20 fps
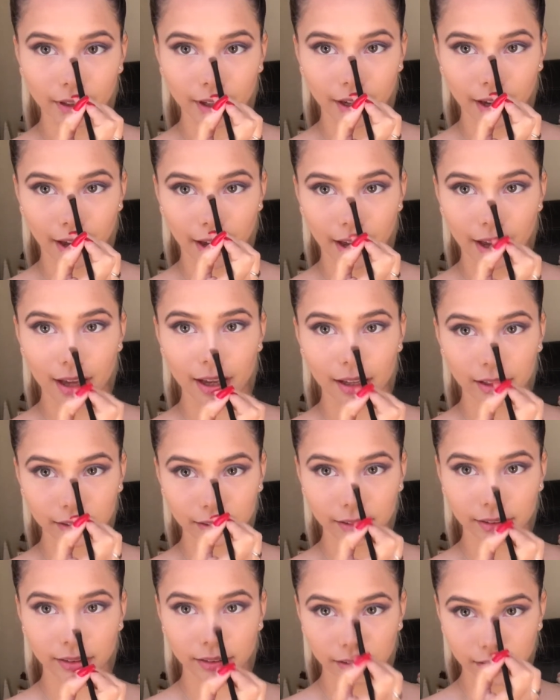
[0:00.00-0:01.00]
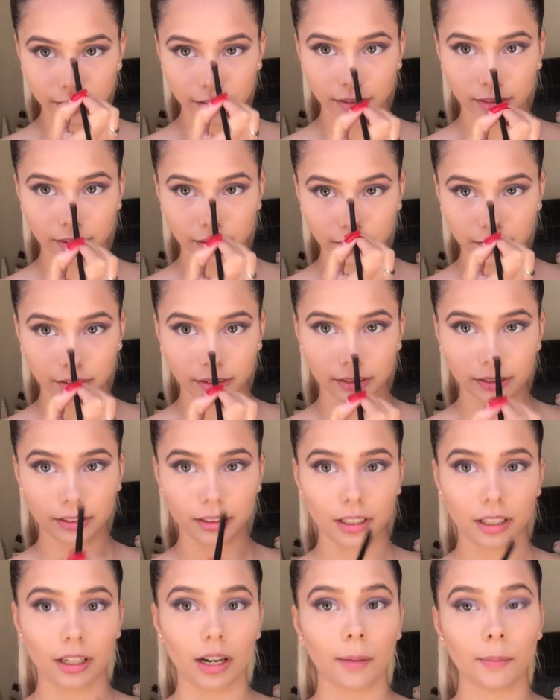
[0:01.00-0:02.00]
Yes.
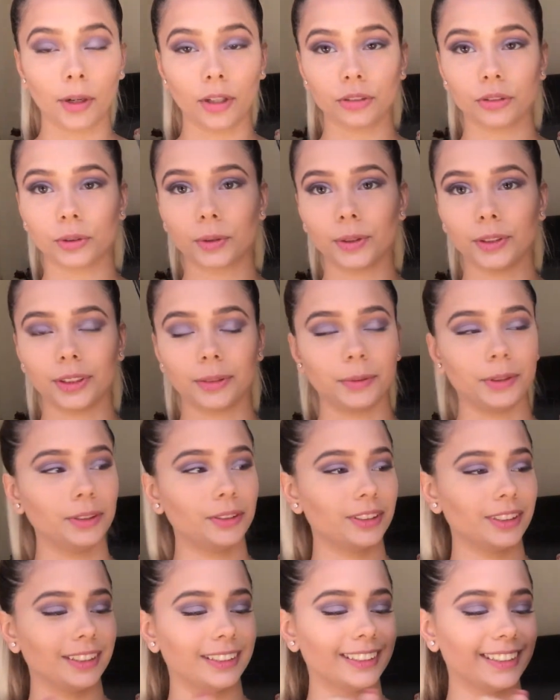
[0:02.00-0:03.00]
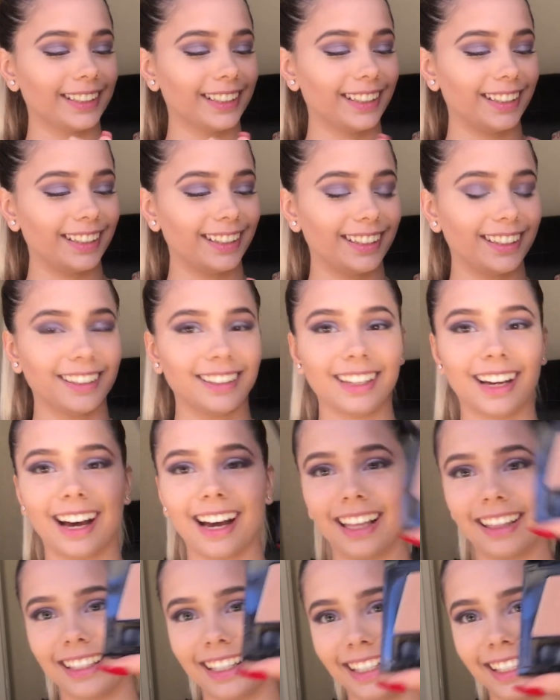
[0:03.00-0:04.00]
And I'm also going to be using the
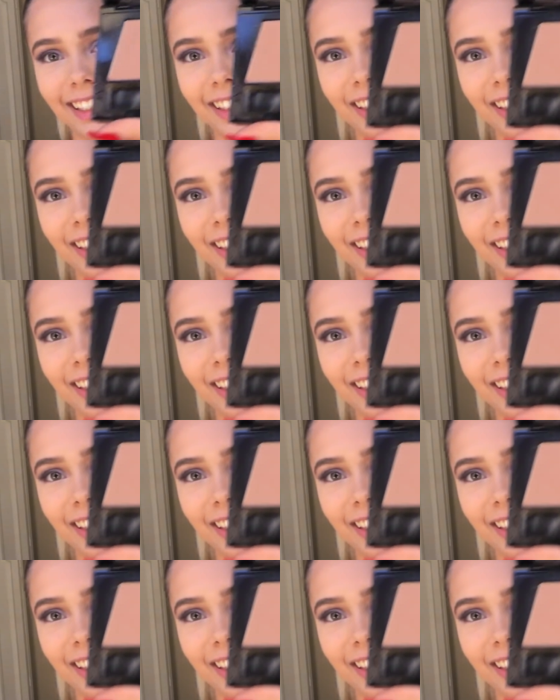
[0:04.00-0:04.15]
highlight